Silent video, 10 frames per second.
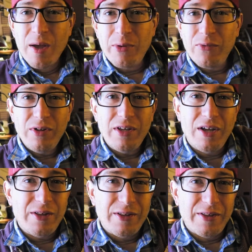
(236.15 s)
But really,
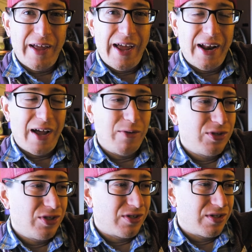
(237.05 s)
other than that, I
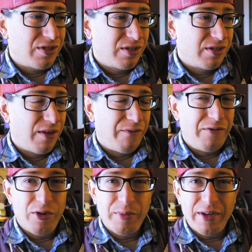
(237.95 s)
was just
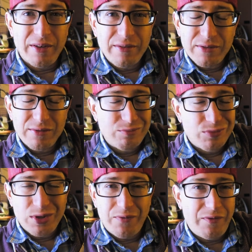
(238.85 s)
filming
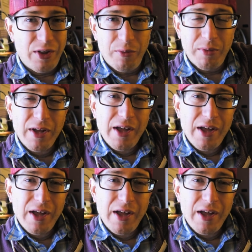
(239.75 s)
to film.